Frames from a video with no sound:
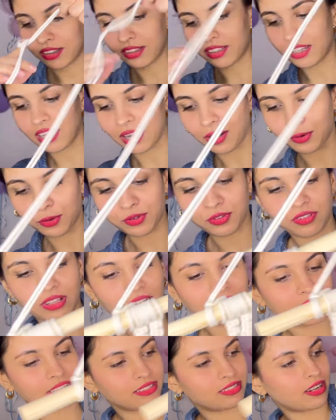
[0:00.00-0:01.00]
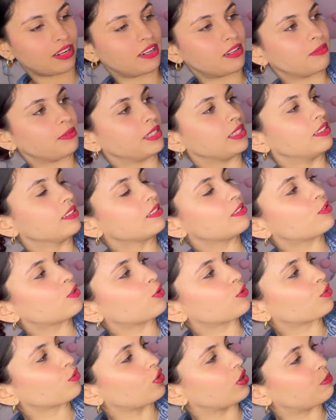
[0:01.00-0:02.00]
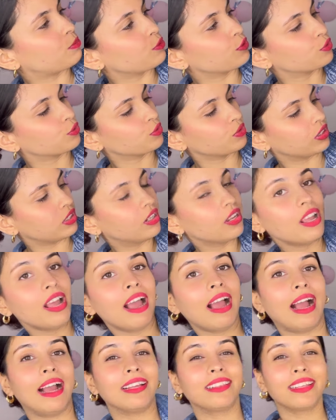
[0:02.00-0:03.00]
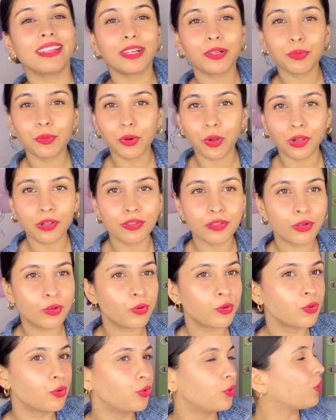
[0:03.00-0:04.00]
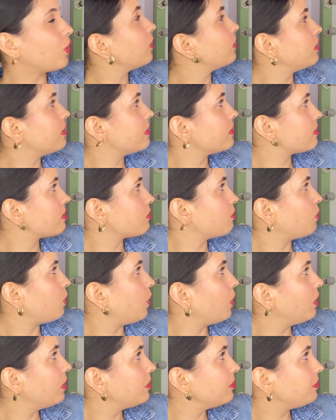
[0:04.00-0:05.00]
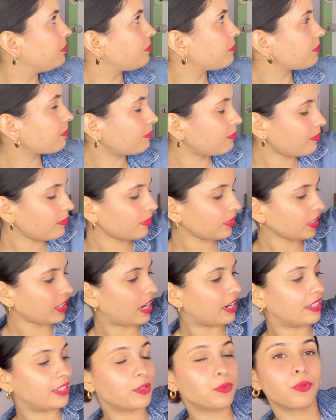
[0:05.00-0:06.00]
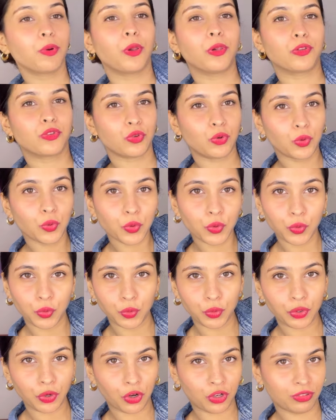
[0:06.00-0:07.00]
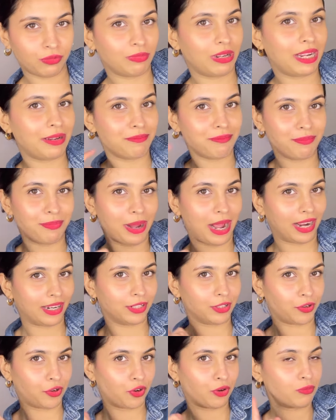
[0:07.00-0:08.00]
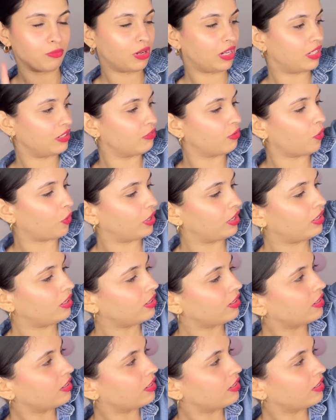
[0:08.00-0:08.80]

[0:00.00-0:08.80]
the house that he sent me this. So usko hi puchungi. I think it would also look good on this wall, and it would also look good on my backdrop wali wall.